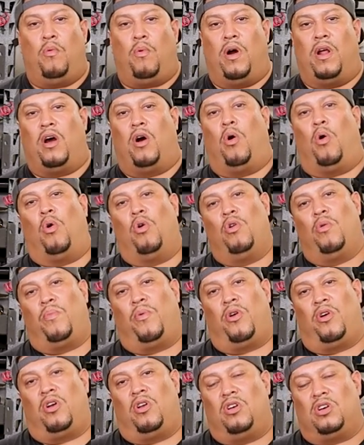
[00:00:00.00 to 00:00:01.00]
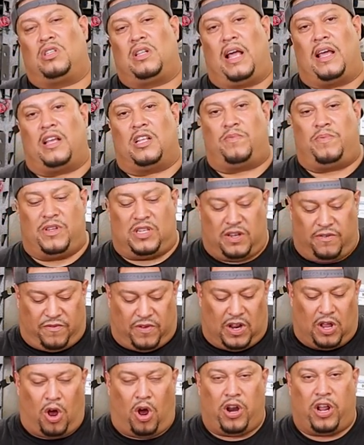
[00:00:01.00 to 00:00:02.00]
what an oil burner looks like,
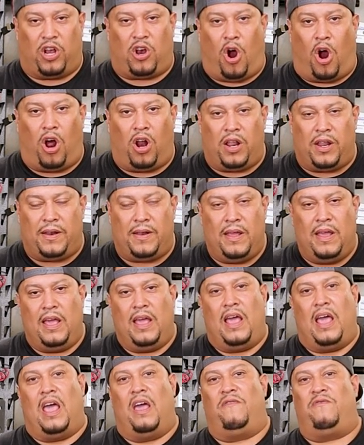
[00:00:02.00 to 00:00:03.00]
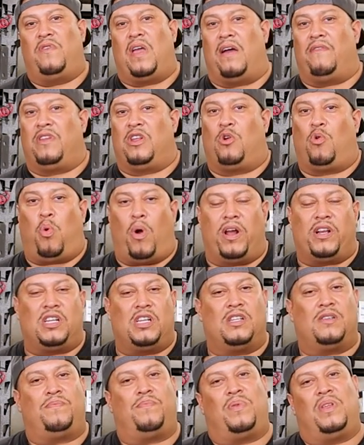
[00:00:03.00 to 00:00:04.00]
specifically on a Carlin. If you have any
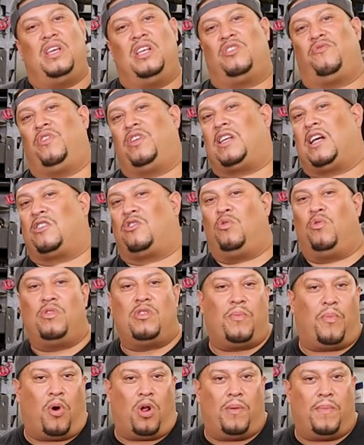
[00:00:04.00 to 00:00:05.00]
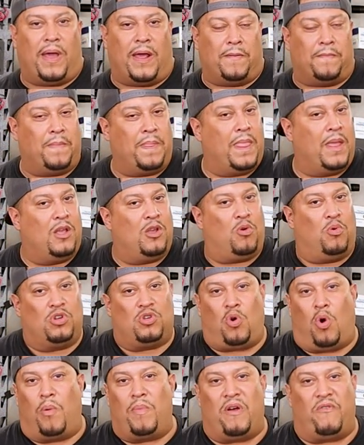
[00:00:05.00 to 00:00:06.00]
questions, please reach out to Louis the Boilerman. Who was
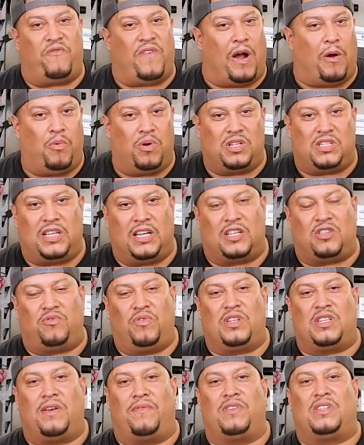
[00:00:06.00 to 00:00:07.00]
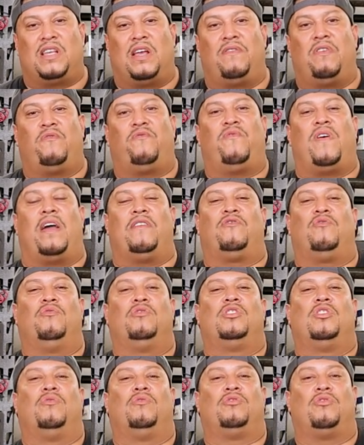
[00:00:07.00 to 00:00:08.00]
calling at five one six, three seven seven, five two
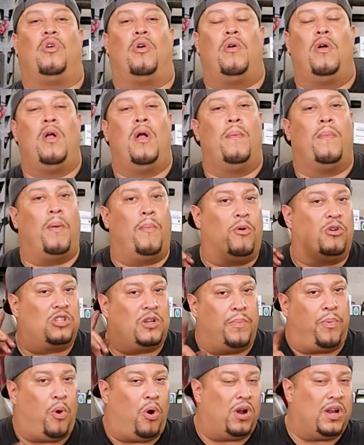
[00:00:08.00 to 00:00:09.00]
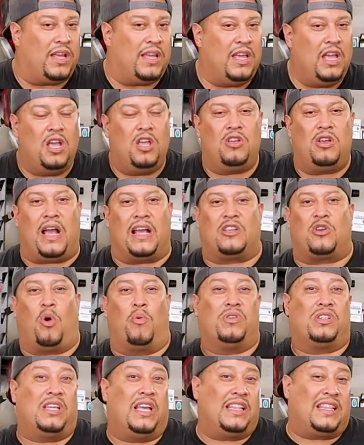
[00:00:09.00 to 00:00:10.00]
zero zero. But most importantly, you guys can
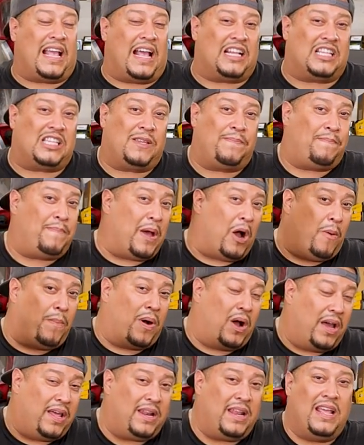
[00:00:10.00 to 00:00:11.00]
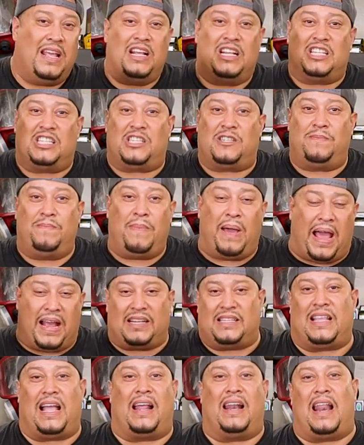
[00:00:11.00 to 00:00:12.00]
always hit that bell button,
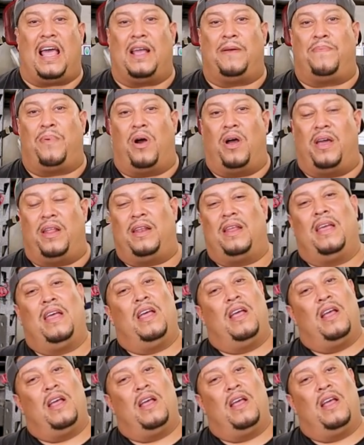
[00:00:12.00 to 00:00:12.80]
smash that like button,